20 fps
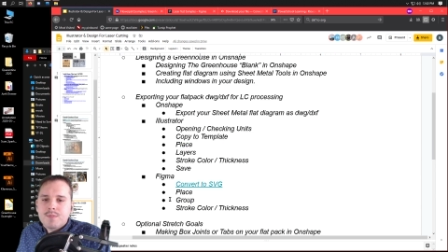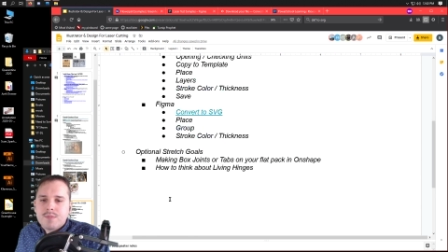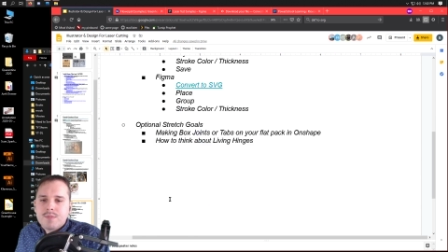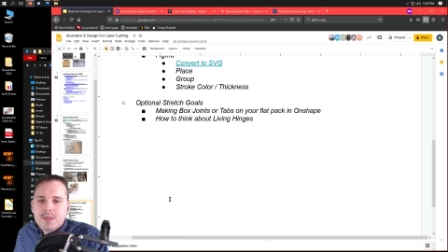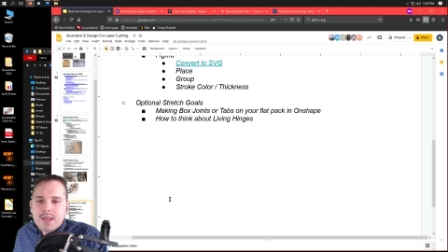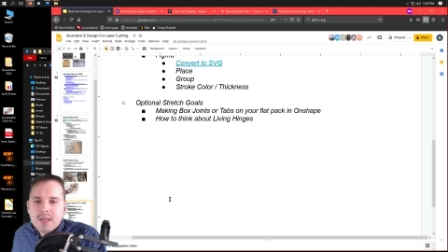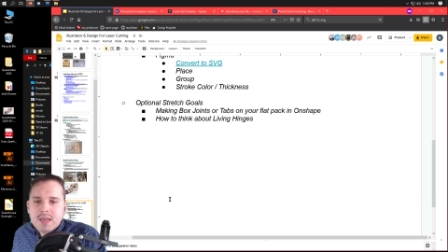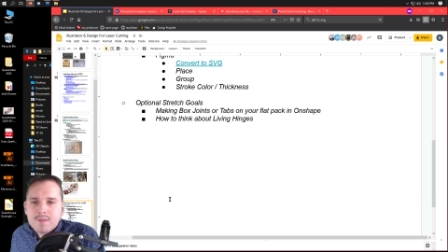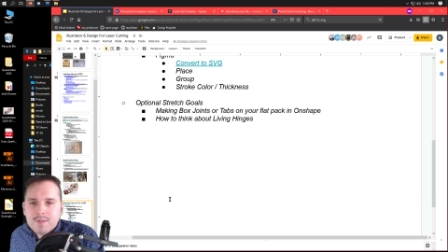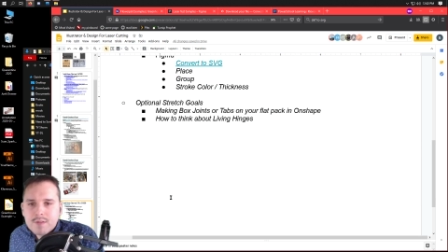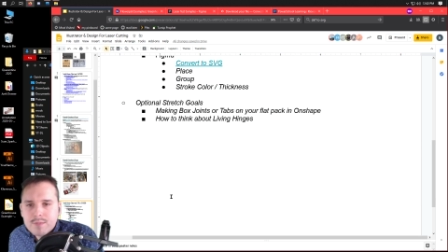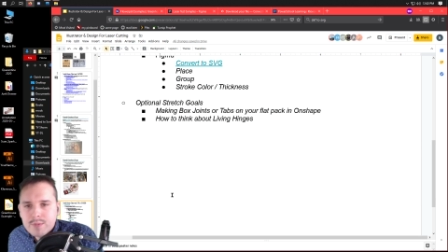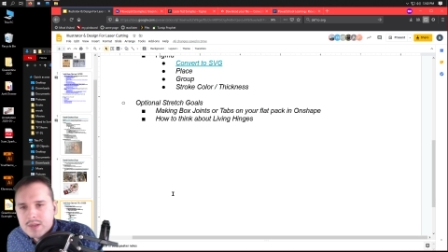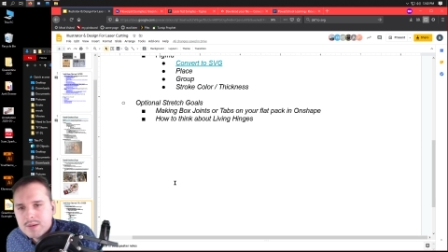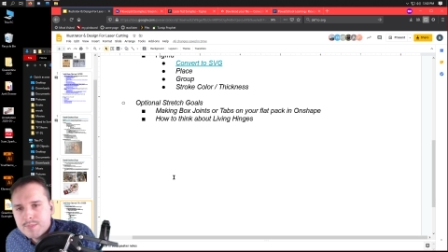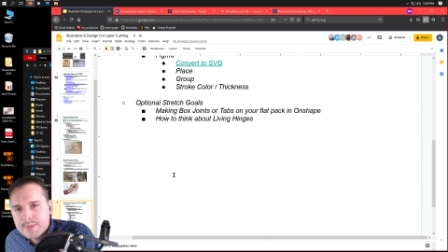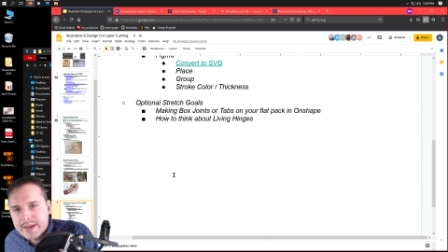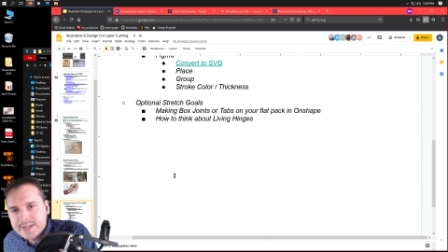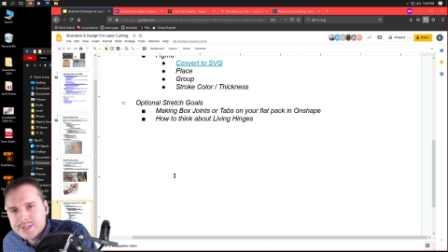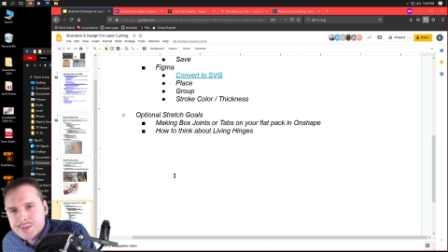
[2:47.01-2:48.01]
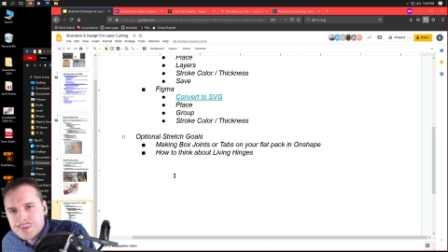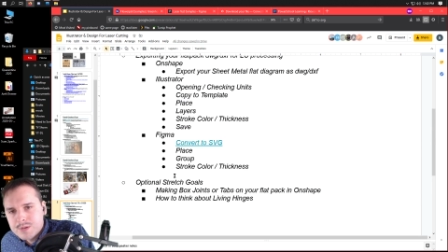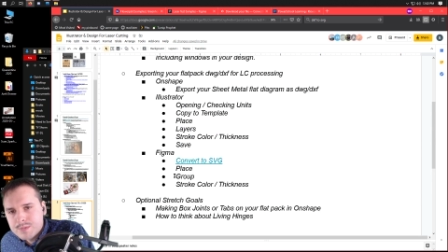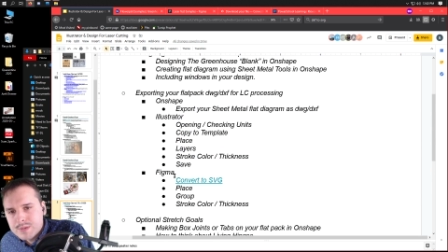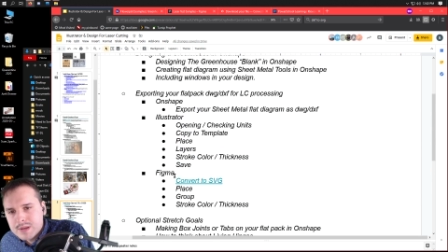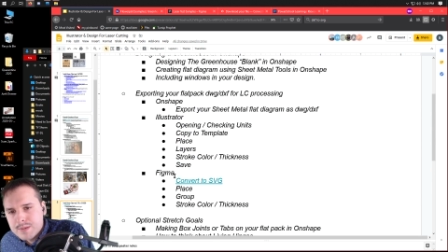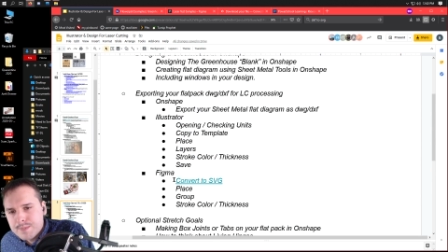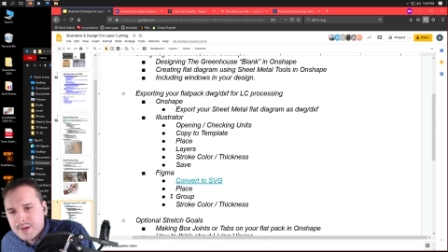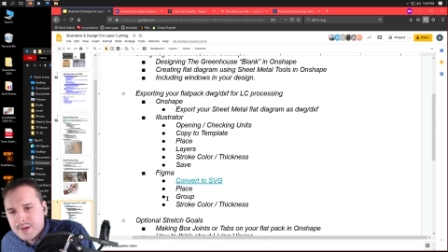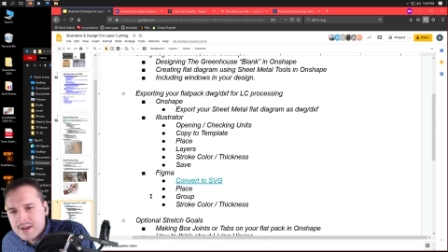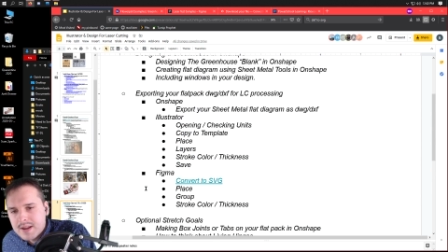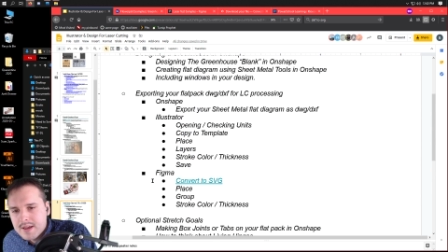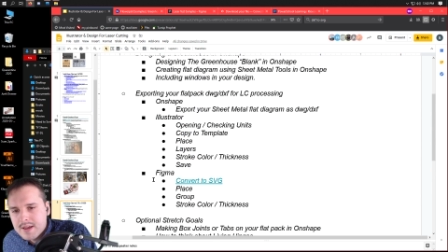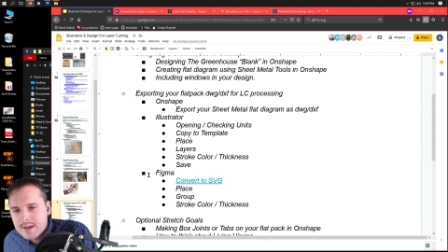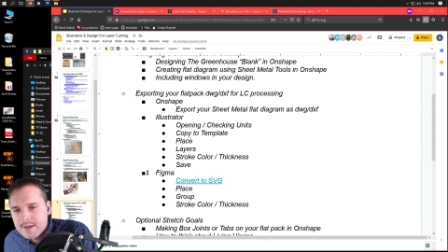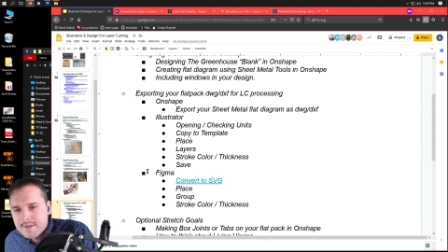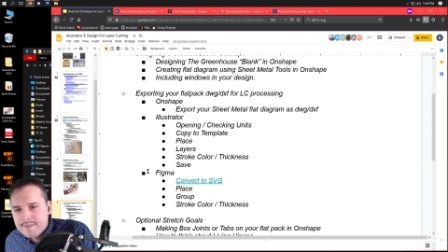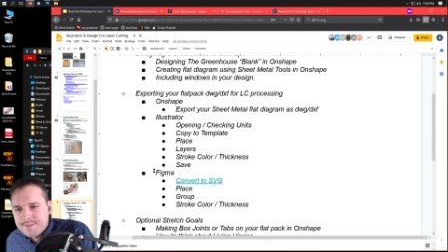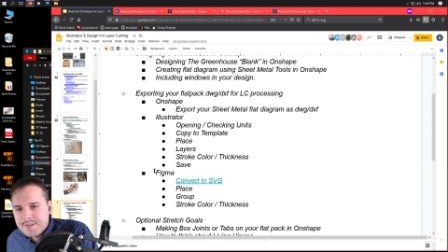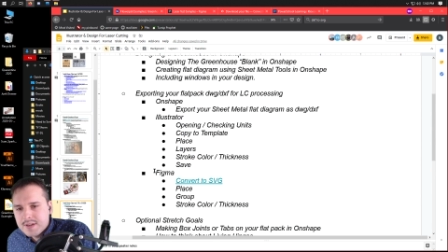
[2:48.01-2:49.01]
Thank you for being patient with me, but
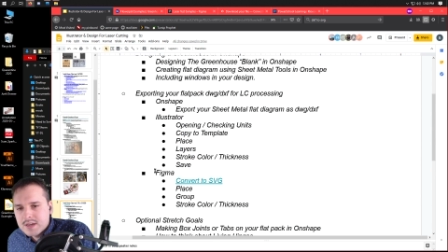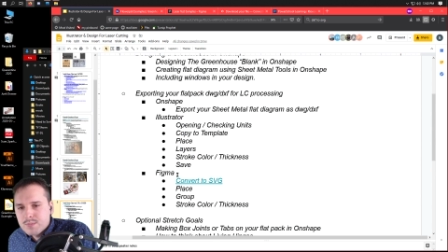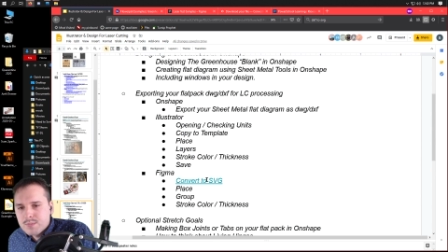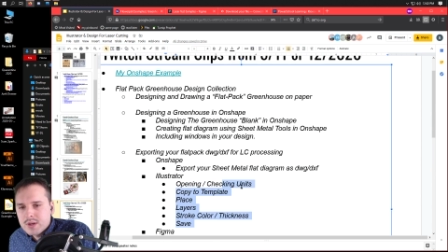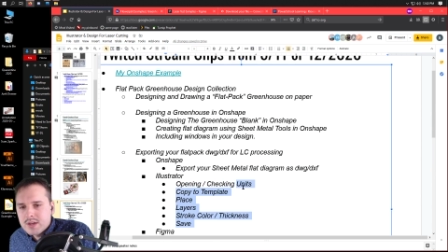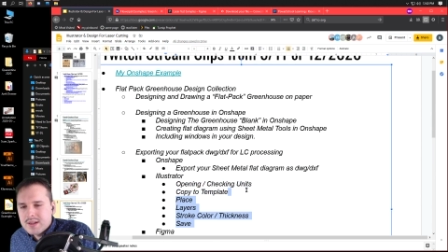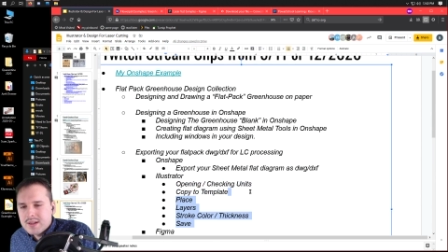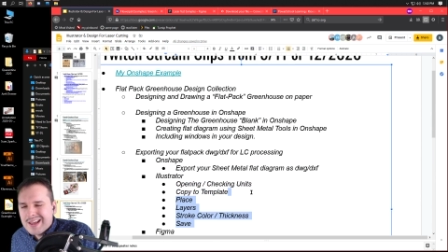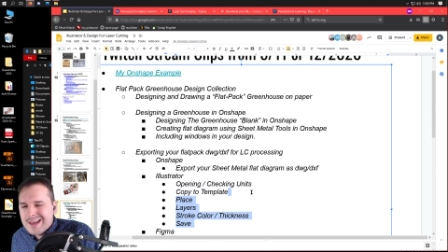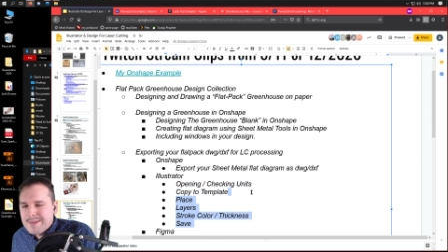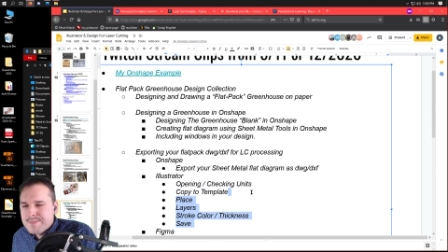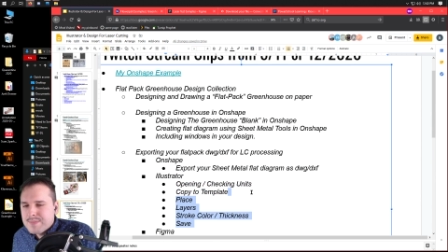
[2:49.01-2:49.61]
Figma,